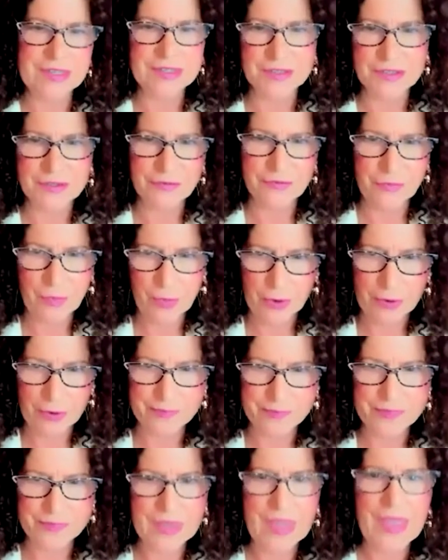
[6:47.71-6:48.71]
into
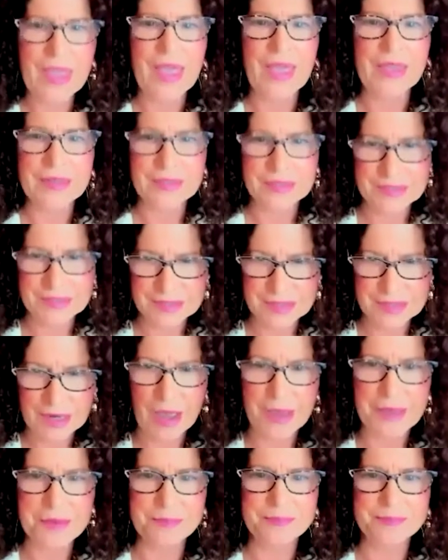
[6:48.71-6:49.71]
form. And it's
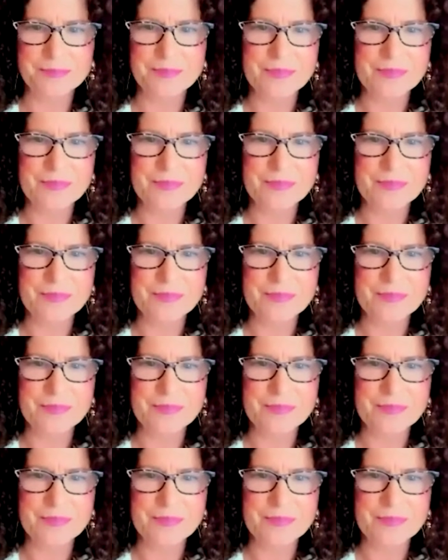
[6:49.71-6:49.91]
time.